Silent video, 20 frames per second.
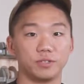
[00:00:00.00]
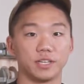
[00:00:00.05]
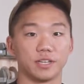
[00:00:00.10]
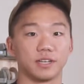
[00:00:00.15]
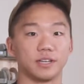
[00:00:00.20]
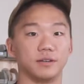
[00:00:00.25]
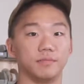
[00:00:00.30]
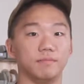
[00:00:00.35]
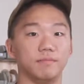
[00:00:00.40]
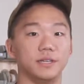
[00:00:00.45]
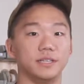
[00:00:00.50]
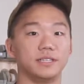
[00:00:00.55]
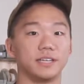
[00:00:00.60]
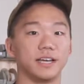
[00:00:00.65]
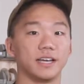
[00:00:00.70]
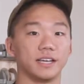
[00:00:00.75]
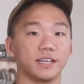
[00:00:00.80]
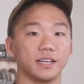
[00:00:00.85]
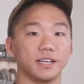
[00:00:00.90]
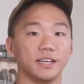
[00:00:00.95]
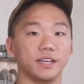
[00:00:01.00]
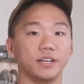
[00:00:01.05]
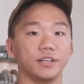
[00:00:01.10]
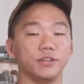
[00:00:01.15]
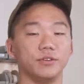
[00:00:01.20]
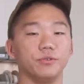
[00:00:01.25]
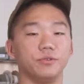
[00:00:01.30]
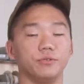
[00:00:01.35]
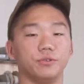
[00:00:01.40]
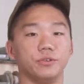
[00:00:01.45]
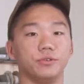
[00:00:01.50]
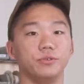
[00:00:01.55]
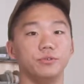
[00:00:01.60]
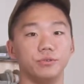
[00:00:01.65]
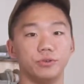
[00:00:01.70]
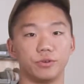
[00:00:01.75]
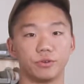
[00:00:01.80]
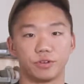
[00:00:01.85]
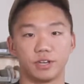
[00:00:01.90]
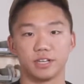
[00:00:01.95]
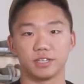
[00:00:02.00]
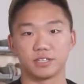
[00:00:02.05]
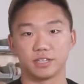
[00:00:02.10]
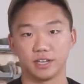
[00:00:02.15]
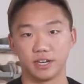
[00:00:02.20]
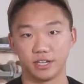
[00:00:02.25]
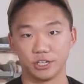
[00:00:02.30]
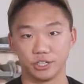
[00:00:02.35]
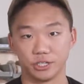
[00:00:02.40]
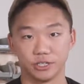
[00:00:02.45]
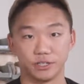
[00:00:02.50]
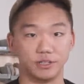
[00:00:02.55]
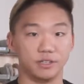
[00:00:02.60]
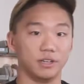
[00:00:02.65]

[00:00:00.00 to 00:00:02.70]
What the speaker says: that can be taken to get you to your destination.